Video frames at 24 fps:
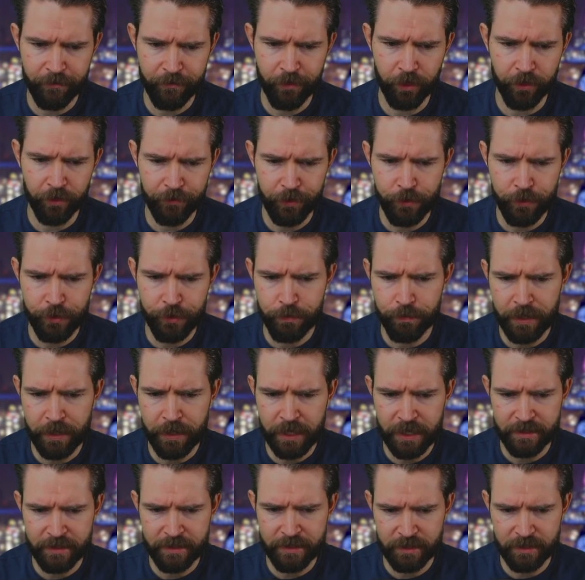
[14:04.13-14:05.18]
for the fusion
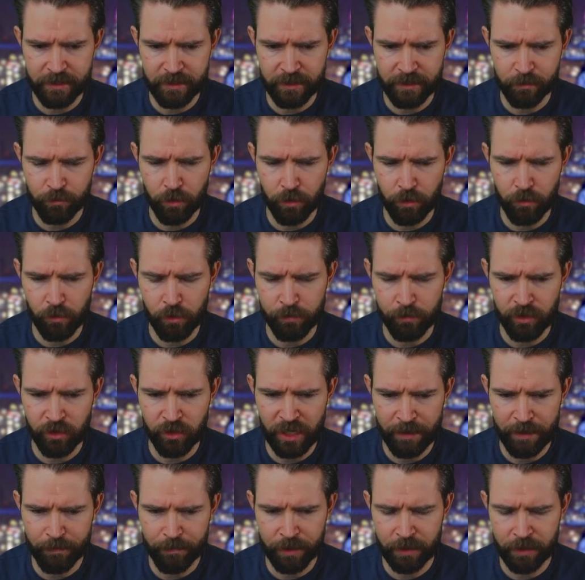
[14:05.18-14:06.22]
parts, this is where we would
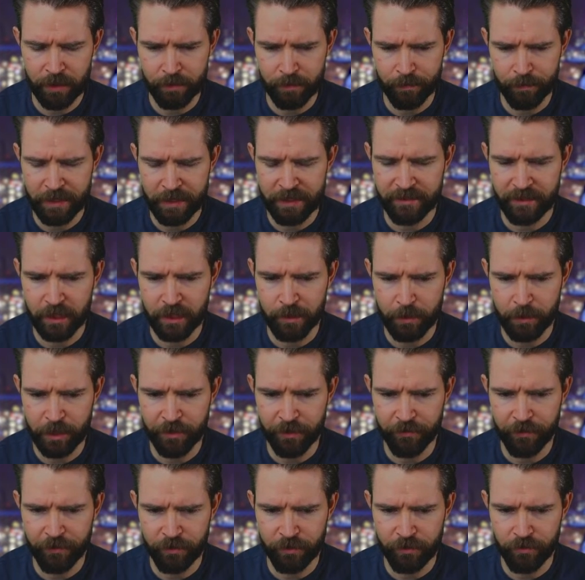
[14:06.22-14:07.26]
paste in the
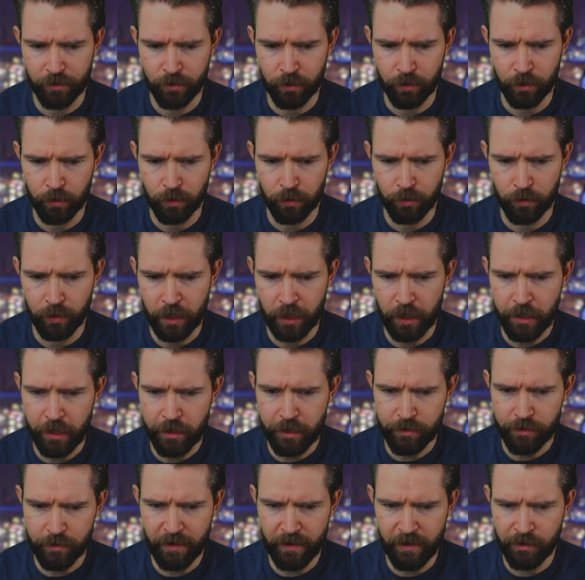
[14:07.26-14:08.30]
manufacturer code.
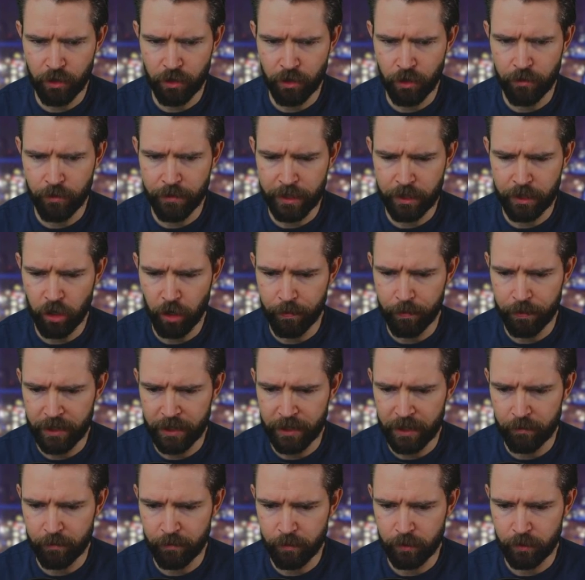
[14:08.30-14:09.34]
So if you haven't already copied
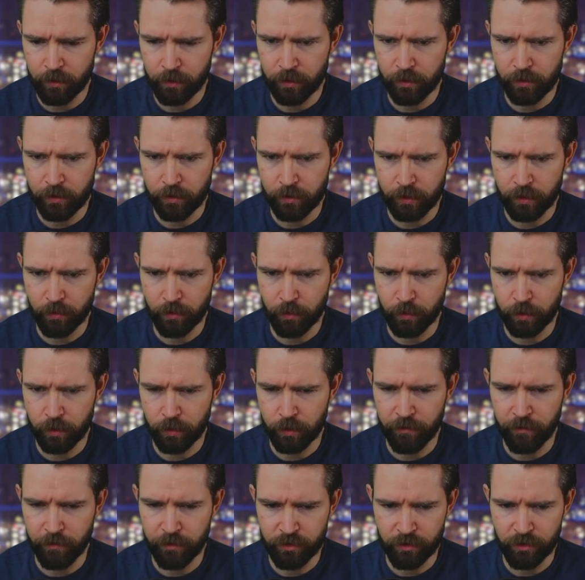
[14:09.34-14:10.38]
it, you would
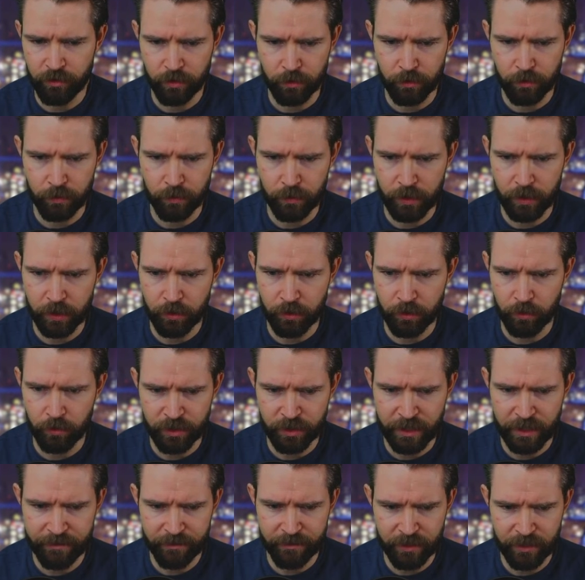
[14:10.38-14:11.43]
go over to your
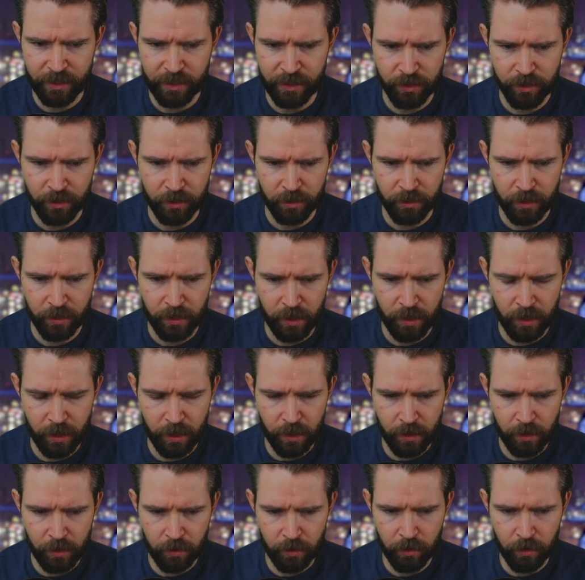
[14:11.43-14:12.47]
save section,
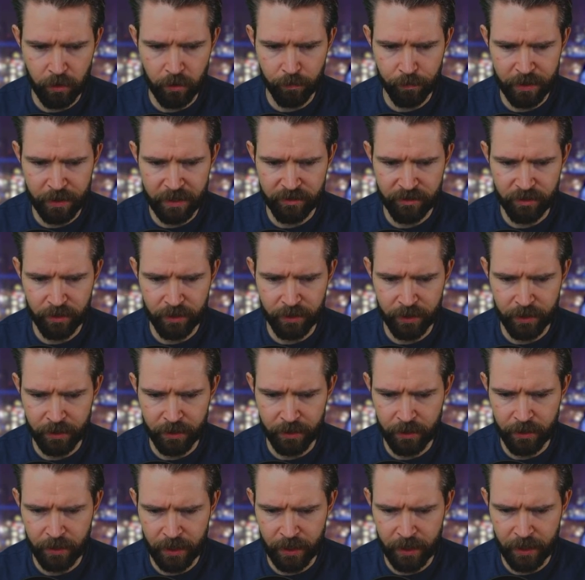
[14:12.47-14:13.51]
long press on
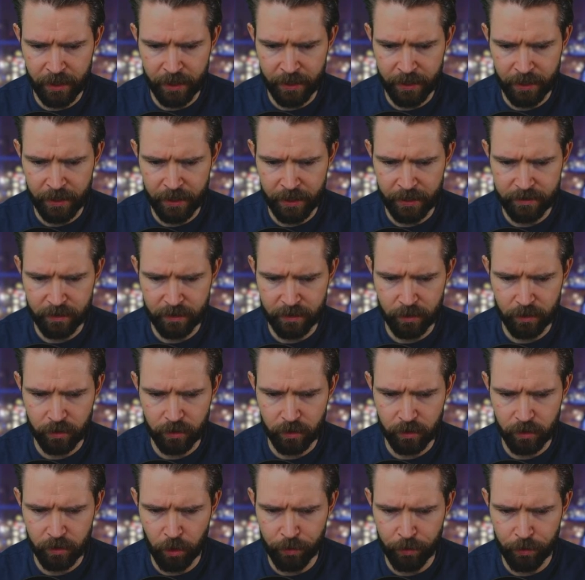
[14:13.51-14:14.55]
here and hit
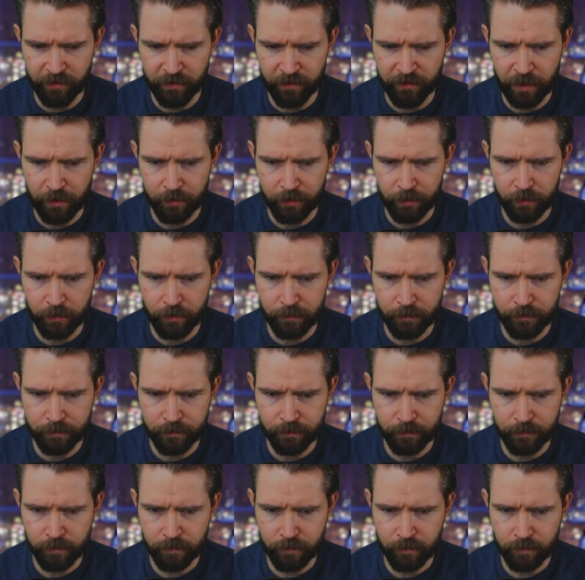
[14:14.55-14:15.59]
copy the value,
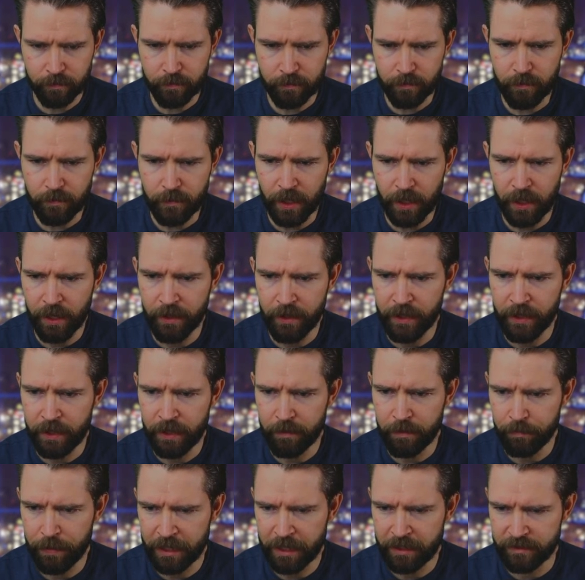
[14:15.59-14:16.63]
and
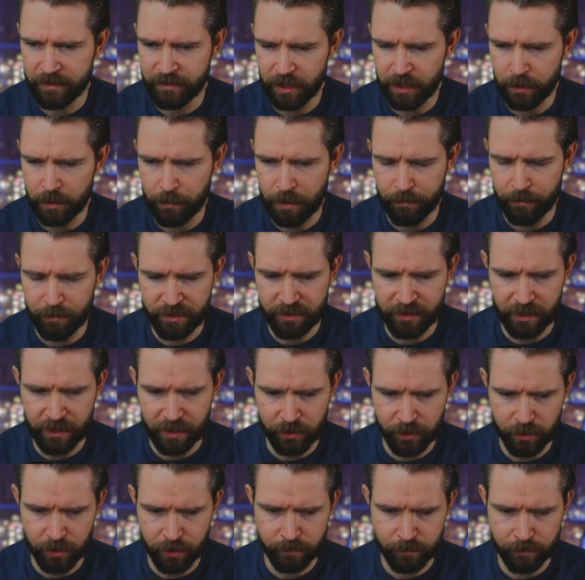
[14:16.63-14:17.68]
then back into the memory
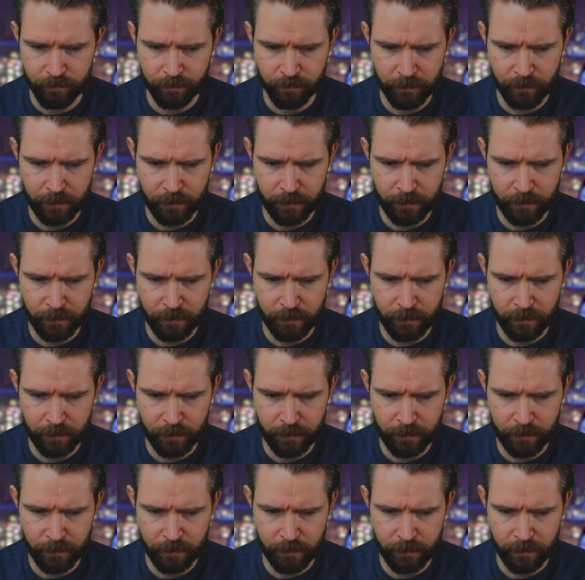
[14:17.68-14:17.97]
section,